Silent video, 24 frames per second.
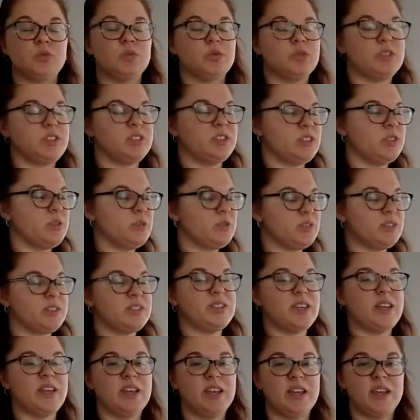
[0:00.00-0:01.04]

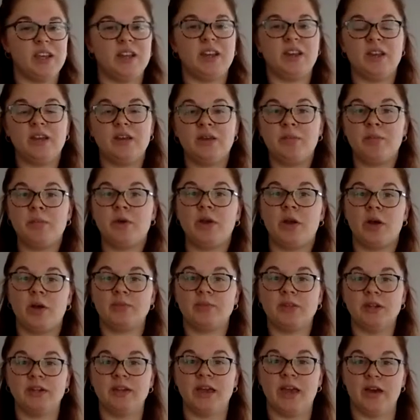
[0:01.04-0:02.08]
students in
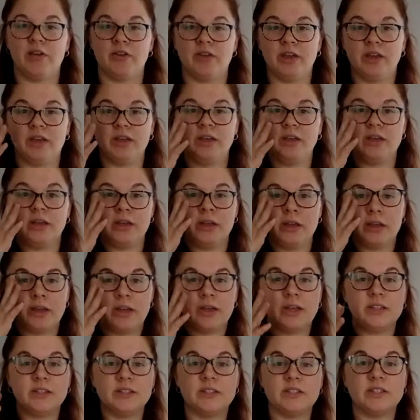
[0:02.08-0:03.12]
Penobscot County
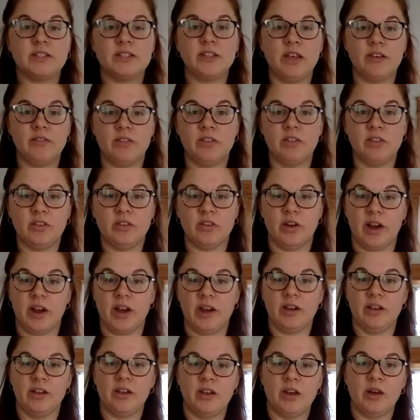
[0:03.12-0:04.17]
in 7th
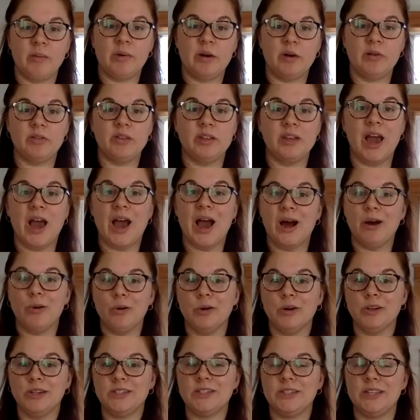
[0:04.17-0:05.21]
grade about the
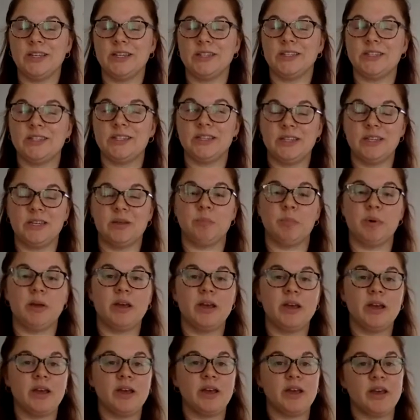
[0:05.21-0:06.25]
hours they sleep
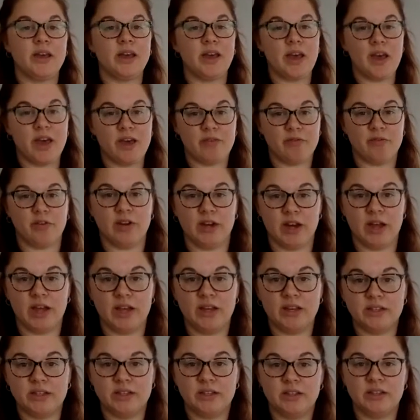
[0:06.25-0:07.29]
every
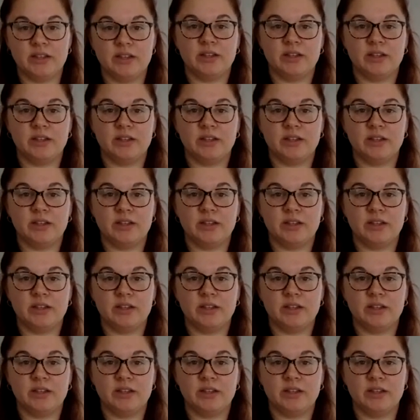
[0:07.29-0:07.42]
night.